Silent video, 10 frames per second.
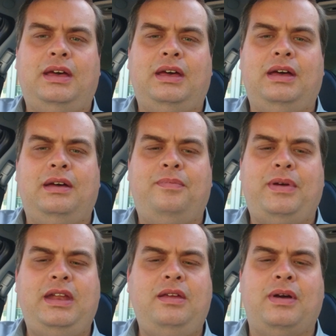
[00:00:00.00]

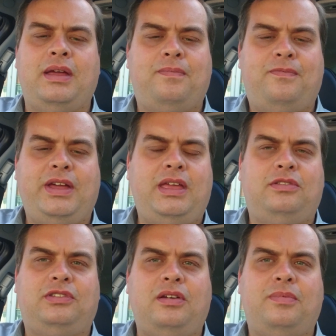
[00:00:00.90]
Anyway, thank you
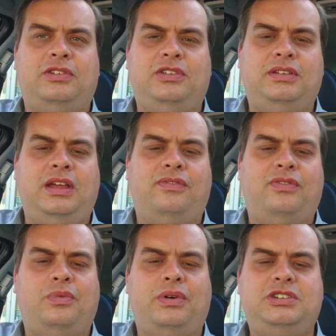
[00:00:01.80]
so much indeed
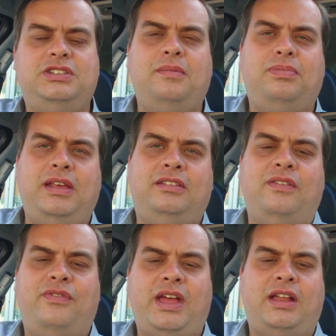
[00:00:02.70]
for watching. Please
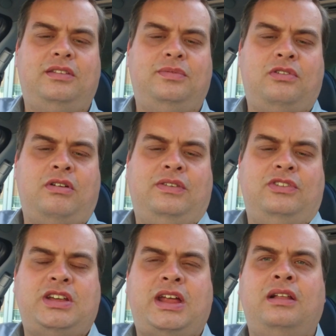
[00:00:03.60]
don't forget to subscribe to
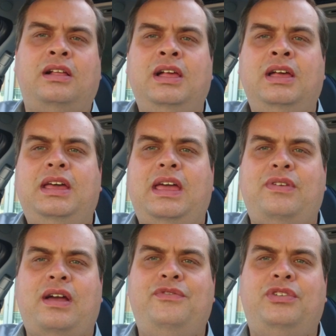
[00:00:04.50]
the channel if
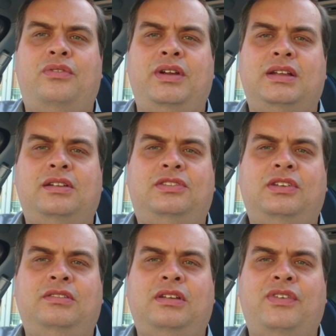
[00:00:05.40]
you haven't already done
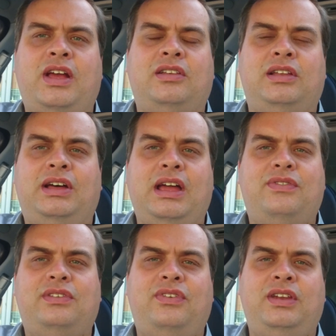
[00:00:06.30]
so. Don't forget to like
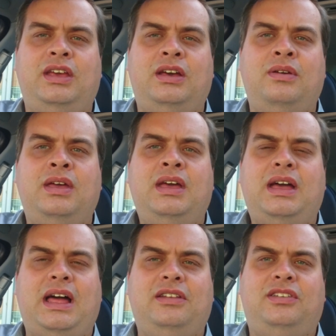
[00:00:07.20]
this video
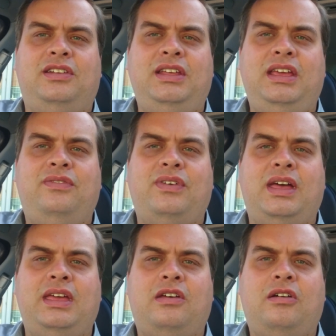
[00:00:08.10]
and to leave
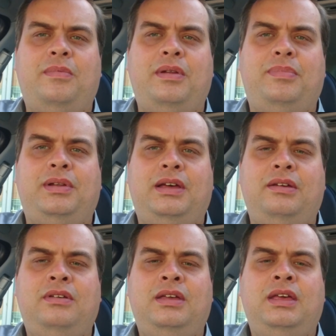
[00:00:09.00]
a comment
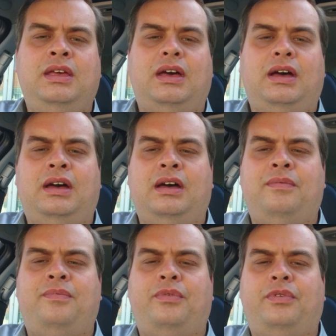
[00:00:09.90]
below.
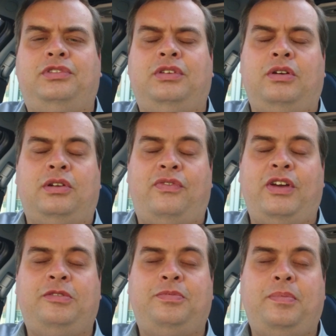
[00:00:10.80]
Also got a
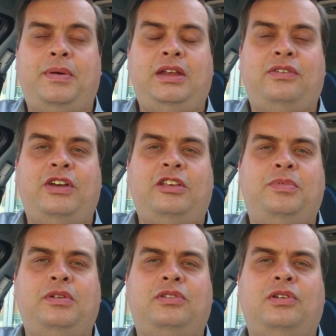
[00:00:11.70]
Facebook page,
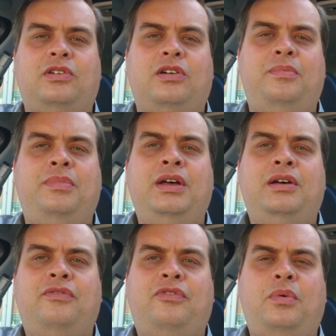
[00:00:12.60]

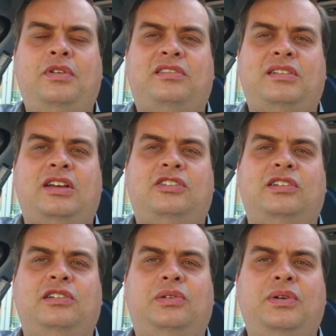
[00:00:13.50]

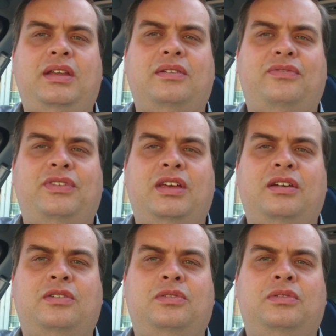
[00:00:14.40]
facebook.com/Lloyd
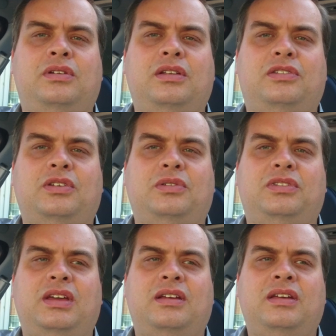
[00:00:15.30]
Vehicle
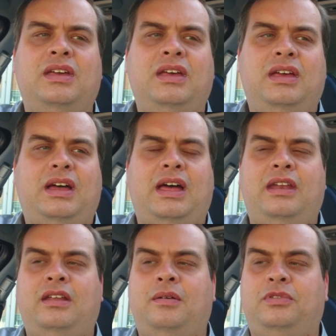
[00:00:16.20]
Consulting,
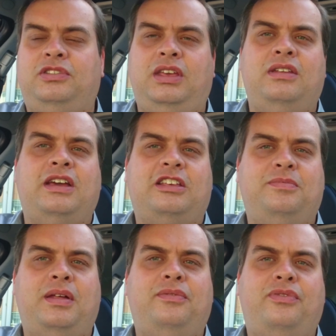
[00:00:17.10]
and we'll see you next
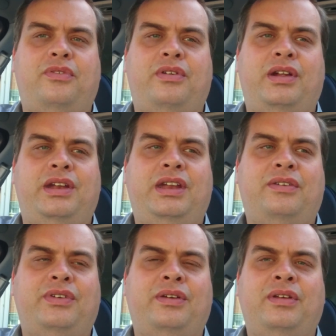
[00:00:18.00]
month for
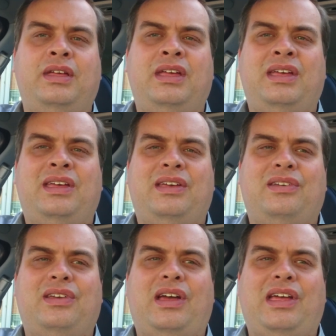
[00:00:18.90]
another
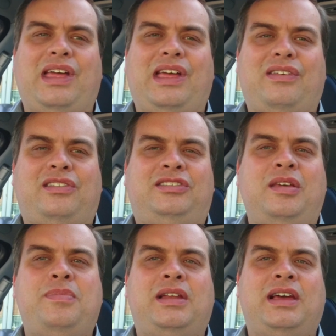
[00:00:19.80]

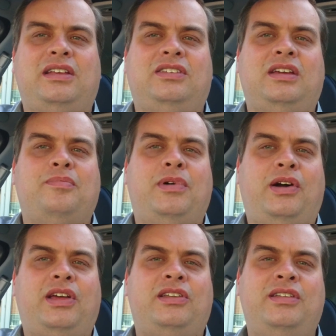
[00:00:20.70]
stimulating
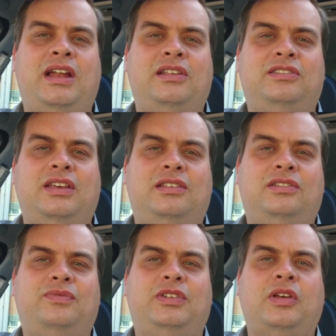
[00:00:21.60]
market
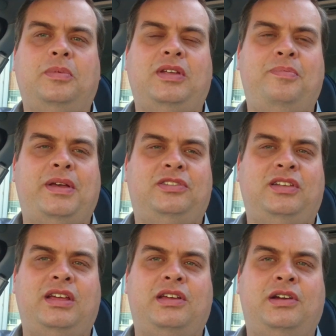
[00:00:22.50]
analysis for top 10
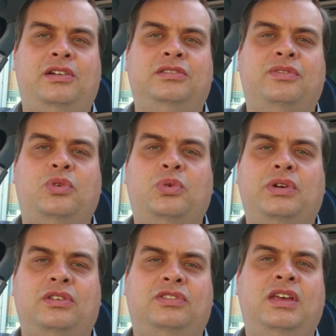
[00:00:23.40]
best-selling cars of
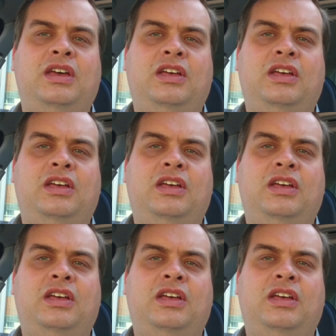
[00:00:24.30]
August